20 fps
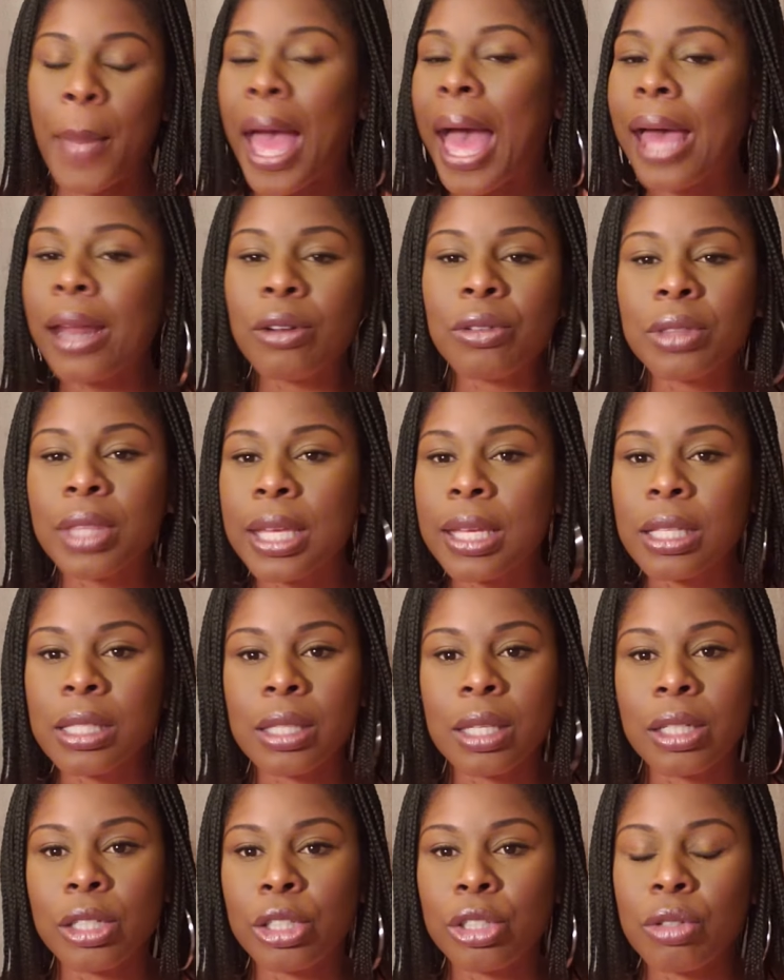I don't think it's
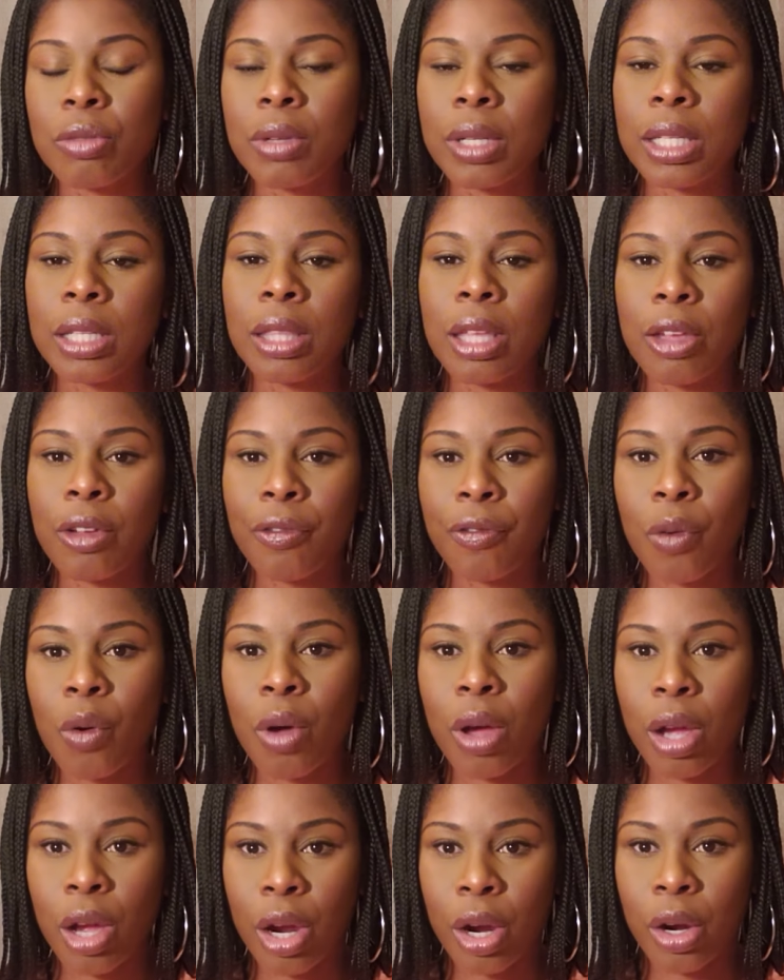going to do anything
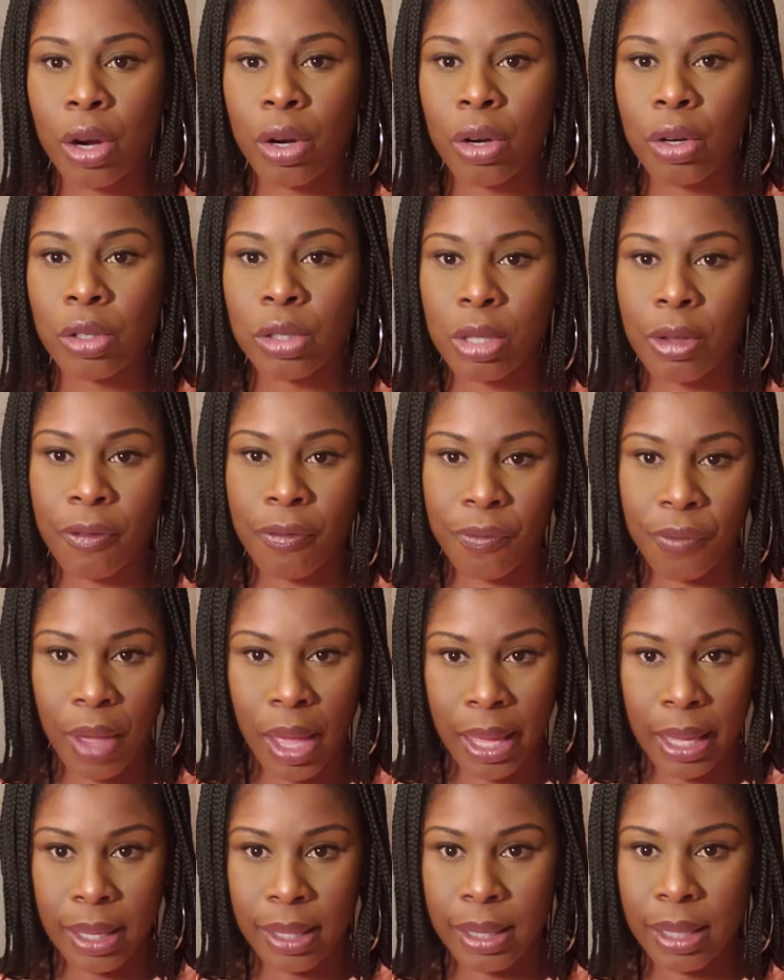for her to
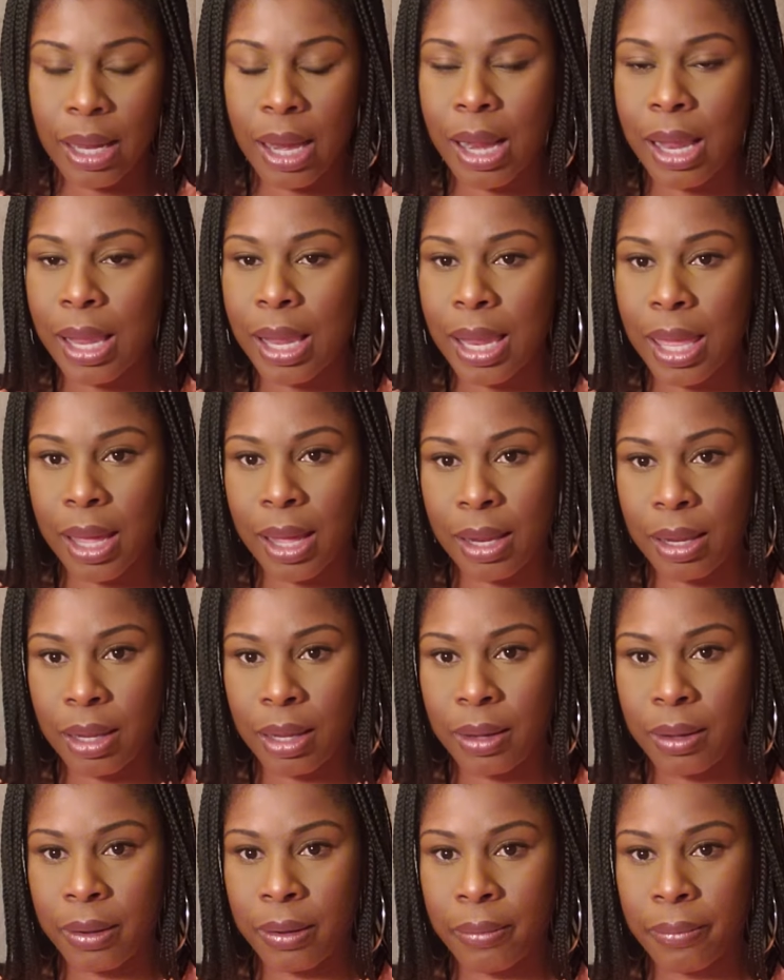fight
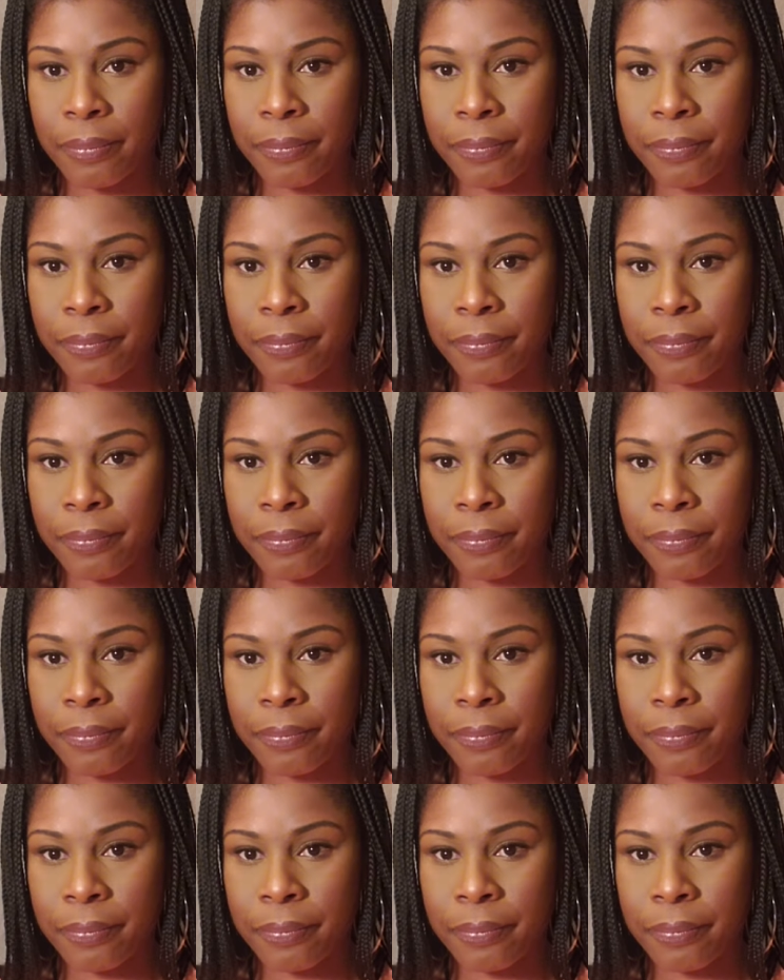Layla.